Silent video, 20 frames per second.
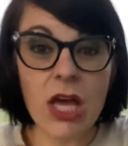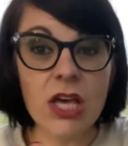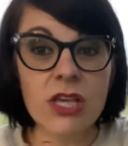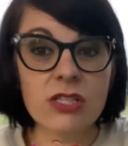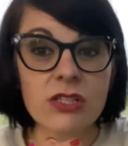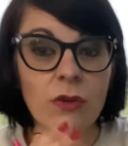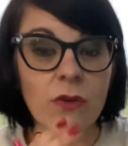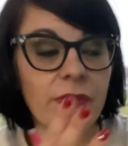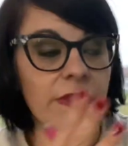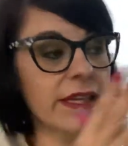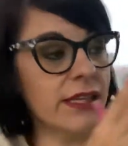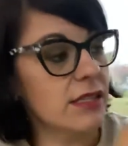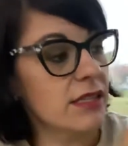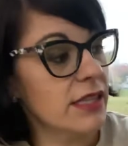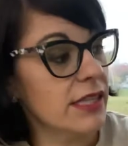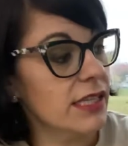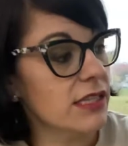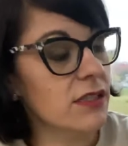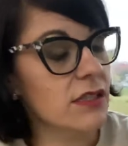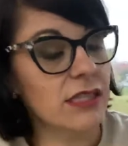So
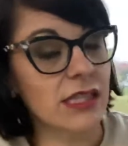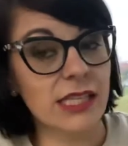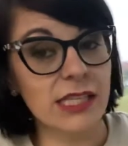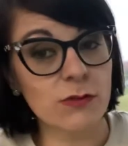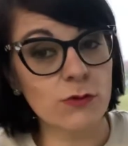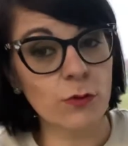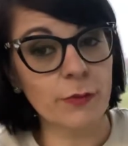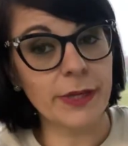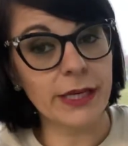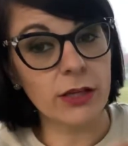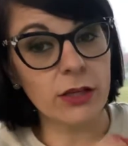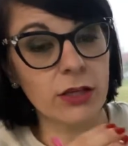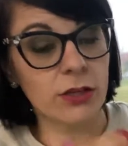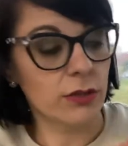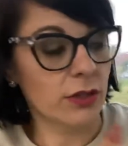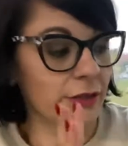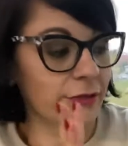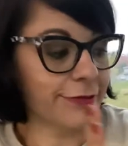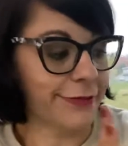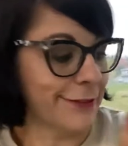these will be
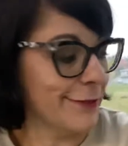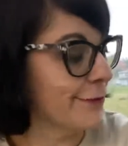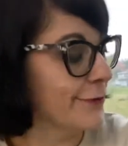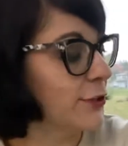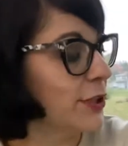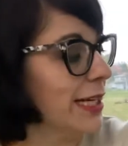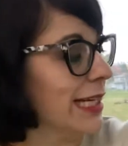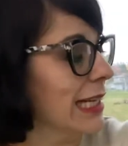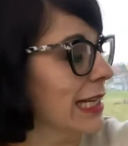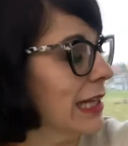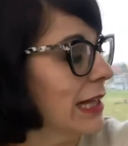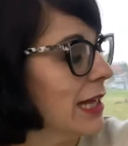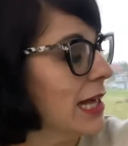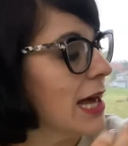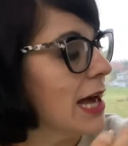included for free.